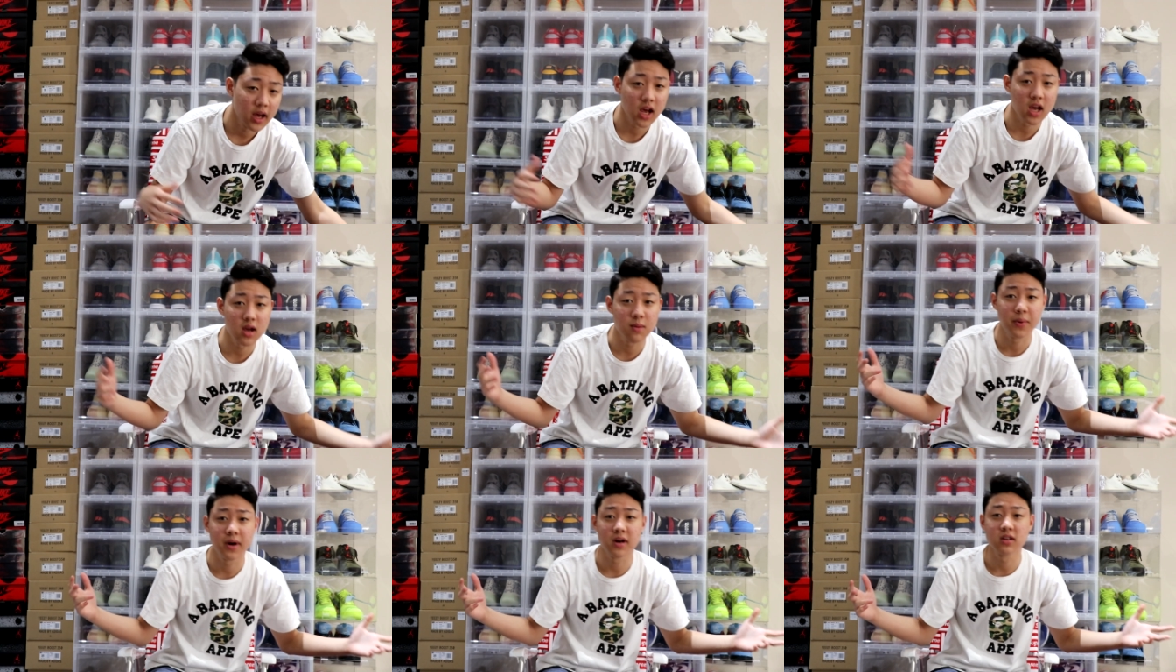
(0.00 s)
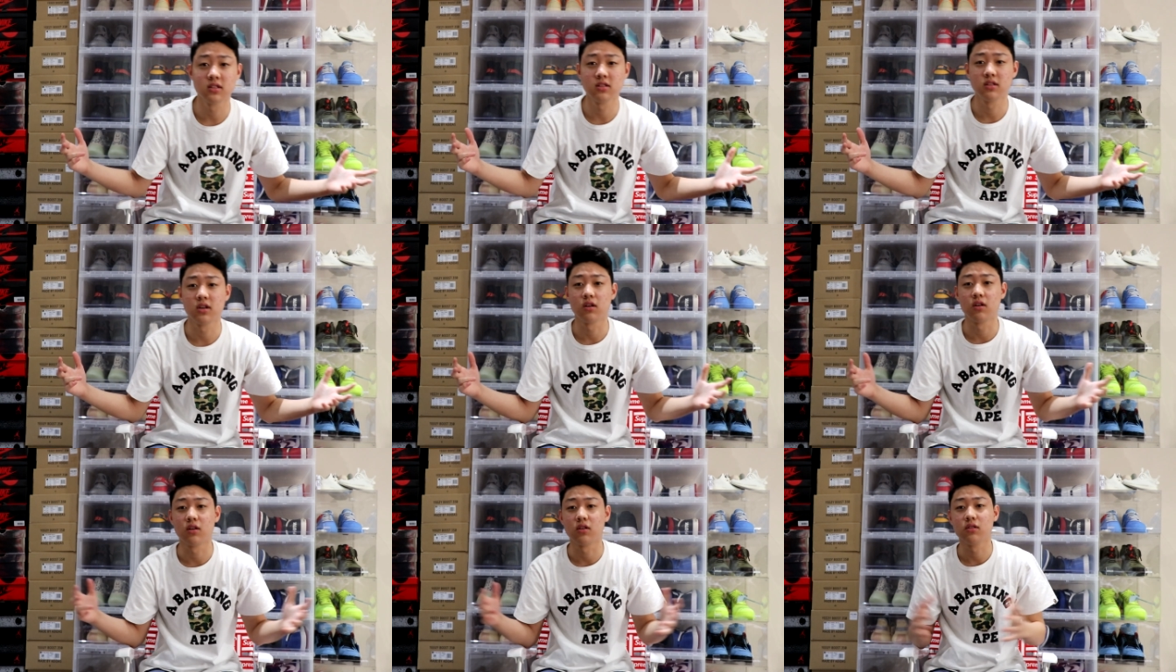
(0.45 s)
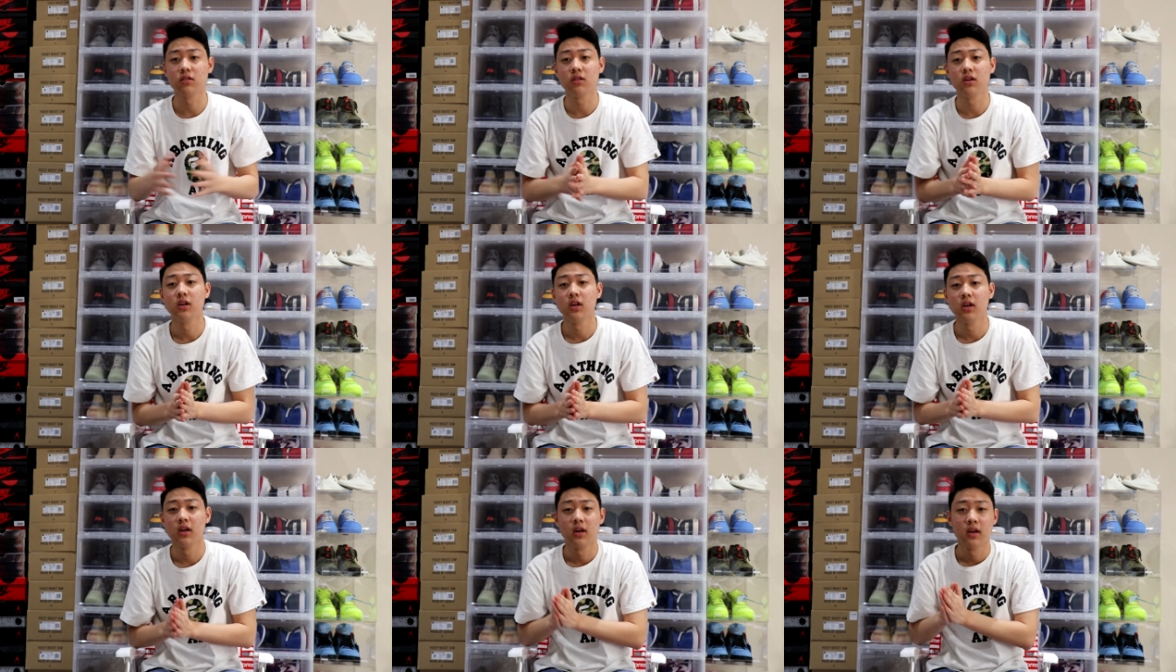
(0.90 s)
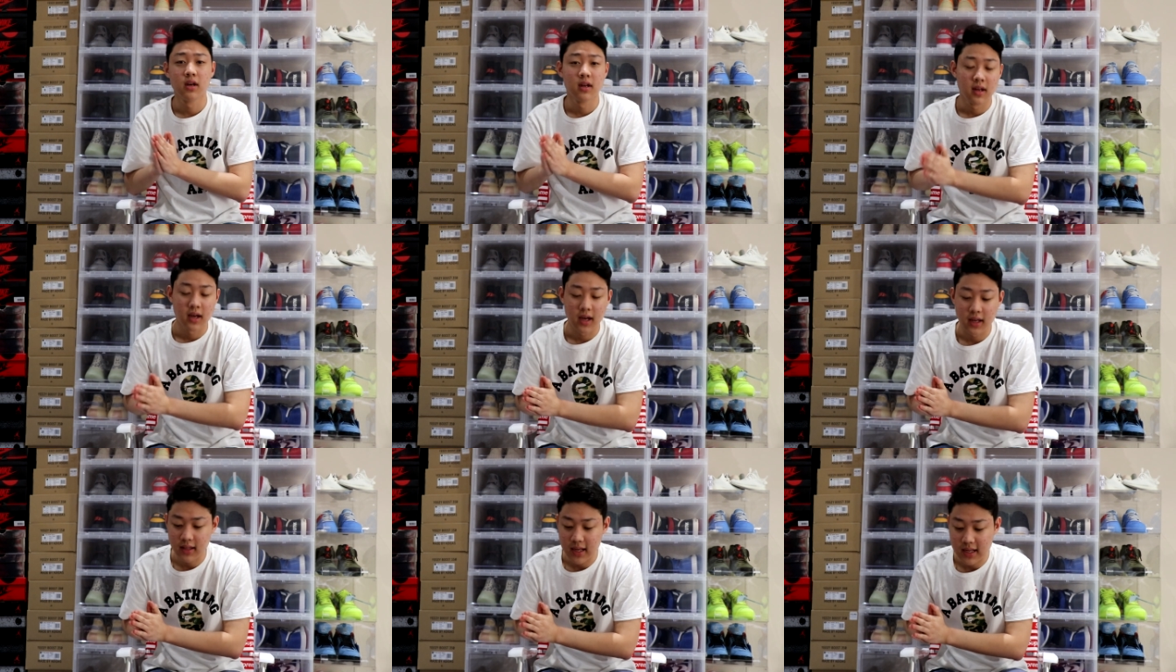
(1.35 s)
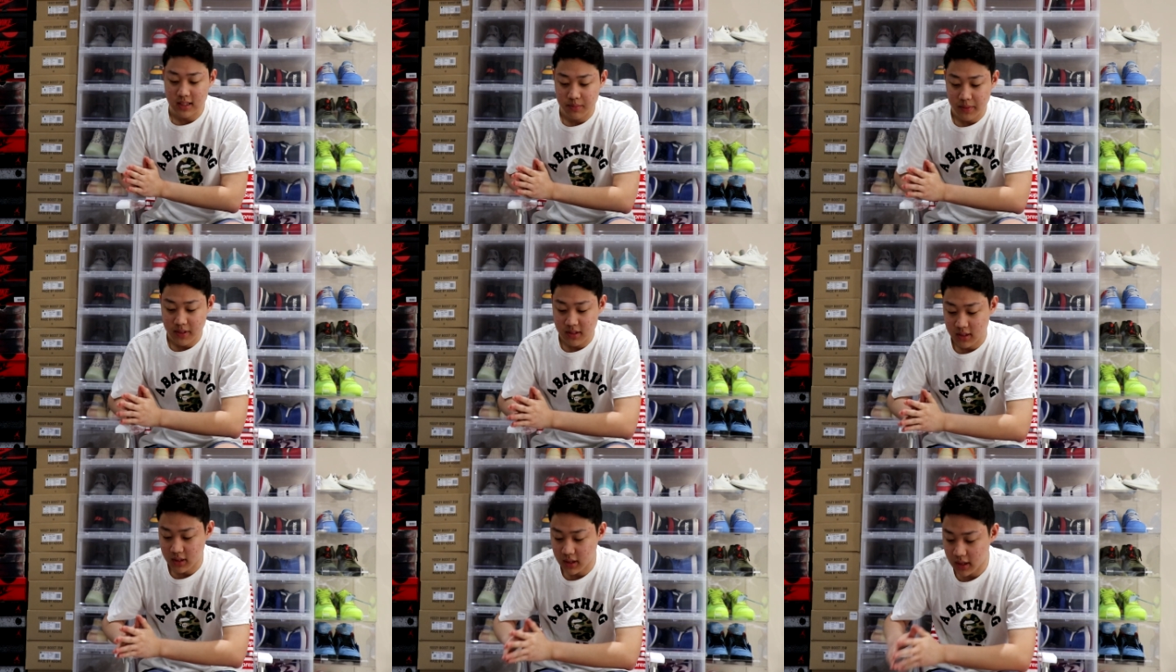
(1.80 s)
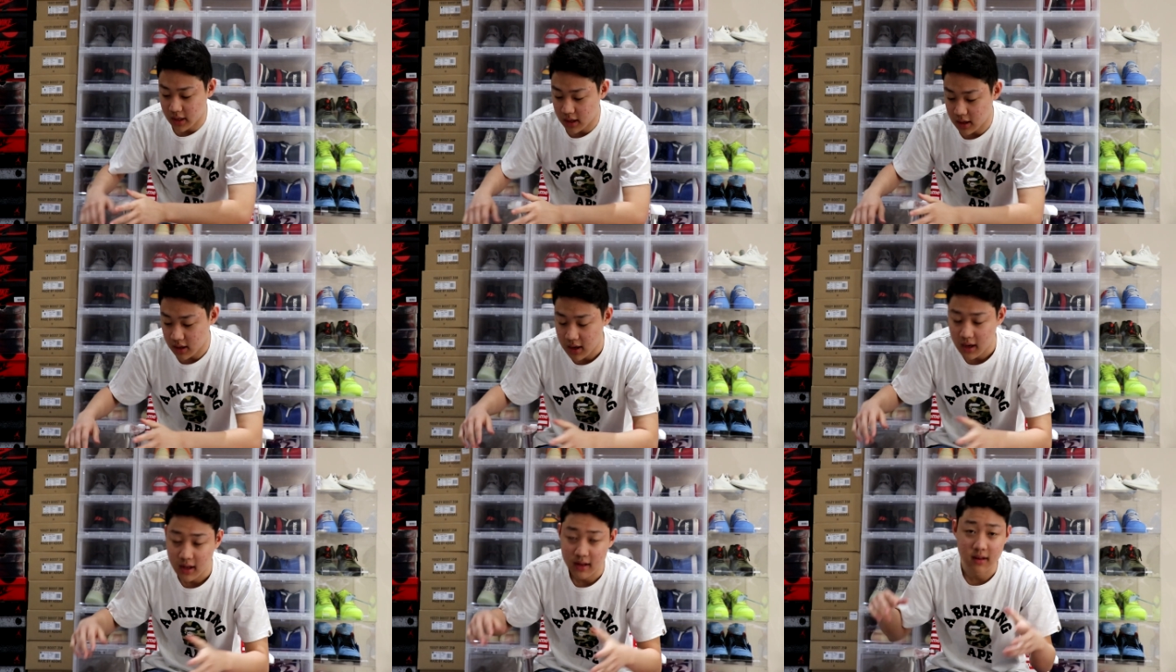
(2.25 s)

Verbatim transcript: eight pairs in total, and that's basically it.